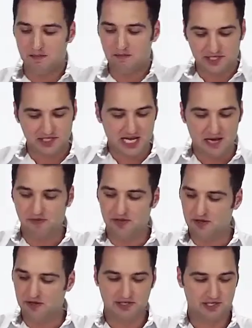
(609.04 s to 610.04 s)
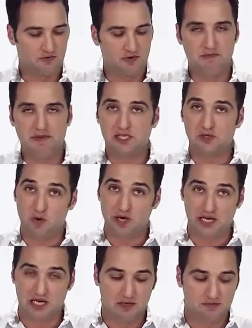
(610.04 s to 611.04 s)
going to stop there though because I don't want to make
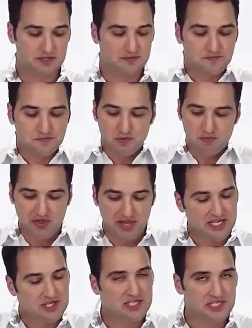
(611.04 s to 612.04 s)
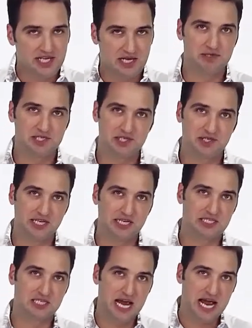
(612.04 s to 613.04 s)
20 cups. But that just
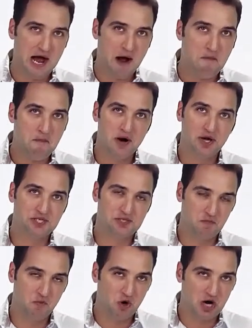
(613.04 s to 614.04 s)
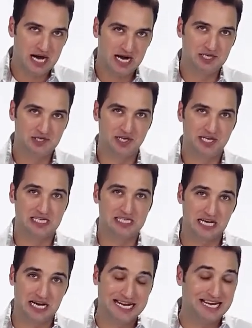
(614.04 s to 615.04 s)
demonstrates how much more hydrating
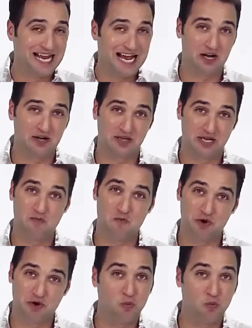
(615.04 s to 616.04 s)
Tyent alkaline water